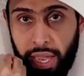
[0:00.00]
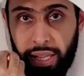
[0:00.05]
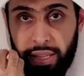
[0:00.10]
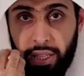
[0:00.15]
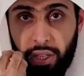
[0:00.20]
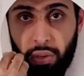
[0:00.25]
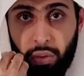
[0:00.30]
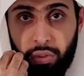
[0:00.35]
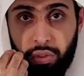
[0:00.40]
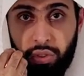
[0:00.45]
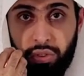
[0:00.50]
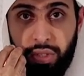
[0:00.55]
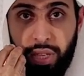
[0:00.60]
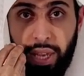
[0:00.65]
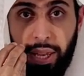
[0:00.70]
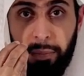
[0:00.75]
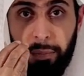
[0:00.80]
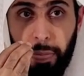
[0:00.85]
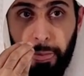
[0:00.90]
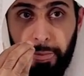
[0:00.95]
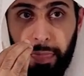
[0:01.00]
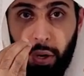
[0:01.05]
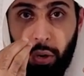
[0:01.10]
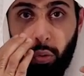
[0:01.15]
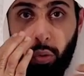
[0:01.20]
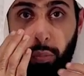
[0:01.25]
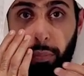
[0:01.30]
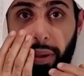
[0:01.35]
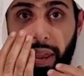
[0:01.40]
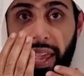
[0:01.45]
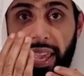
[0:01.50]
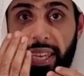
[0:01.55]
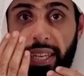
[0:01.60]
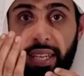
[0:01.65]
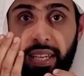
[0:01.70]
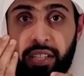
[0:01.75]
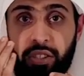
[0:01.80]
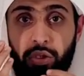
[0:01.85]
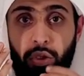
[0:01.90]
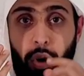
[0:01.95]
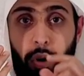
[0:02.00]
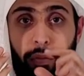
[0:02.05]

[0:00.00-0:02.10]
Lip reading: And they also say, or blindness